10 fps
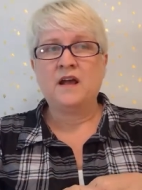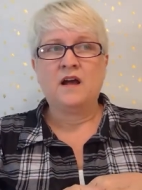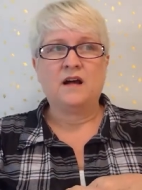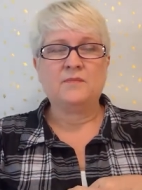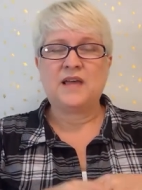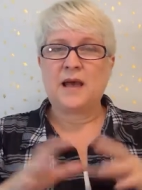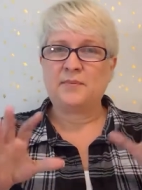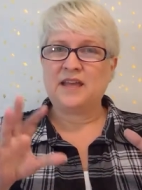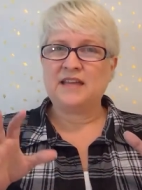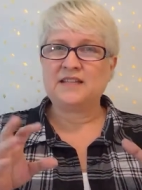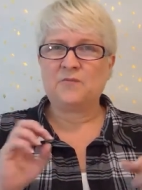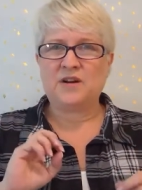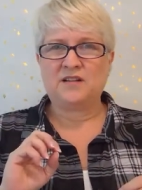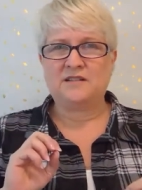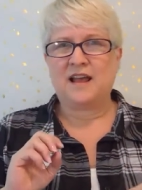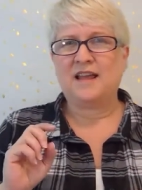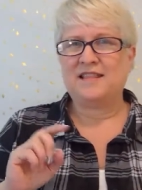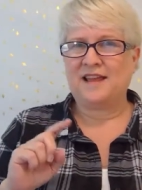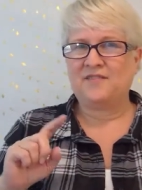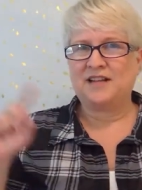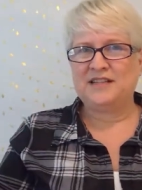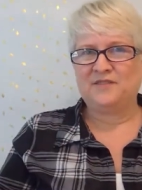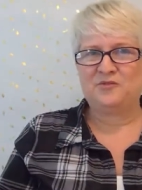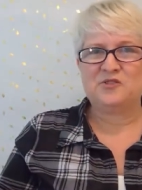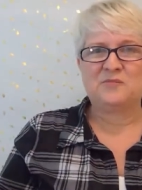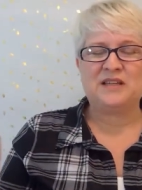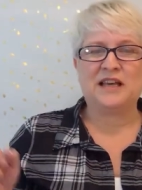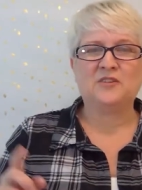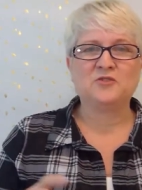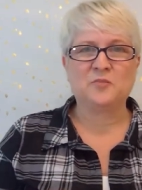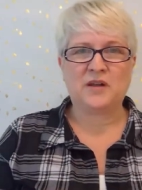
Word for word: um, the appliques, I want to, I have an idea for something else,